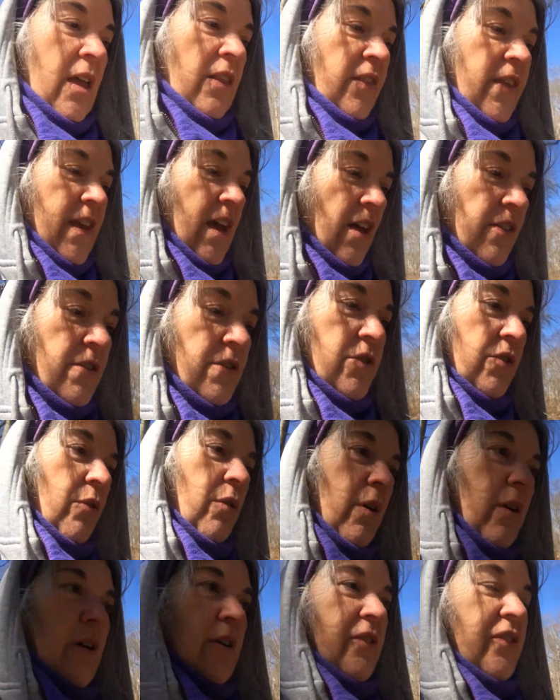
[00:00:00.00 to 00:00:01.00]
The other
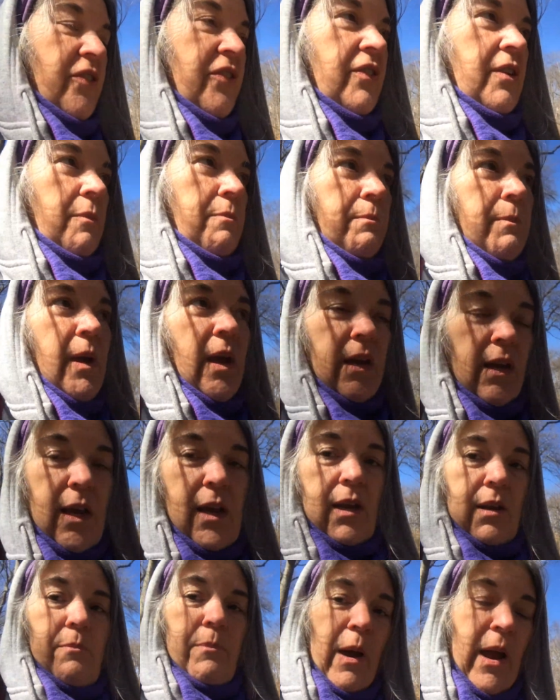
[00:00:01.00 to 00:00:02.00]
dog
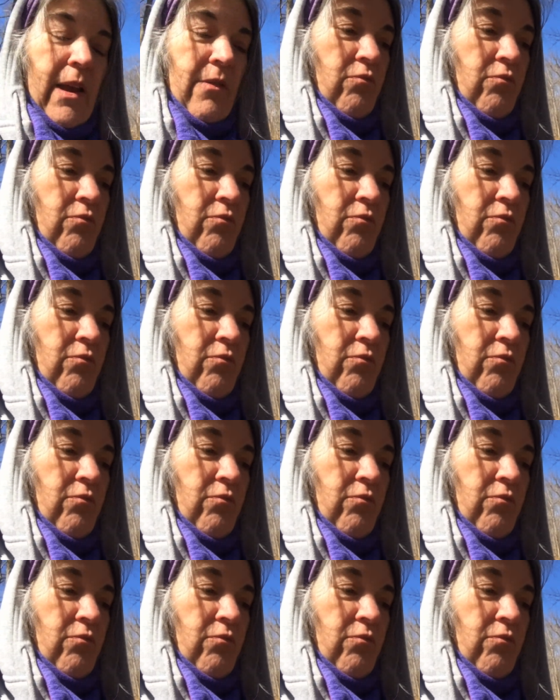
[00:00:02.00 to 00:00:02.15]
submitted by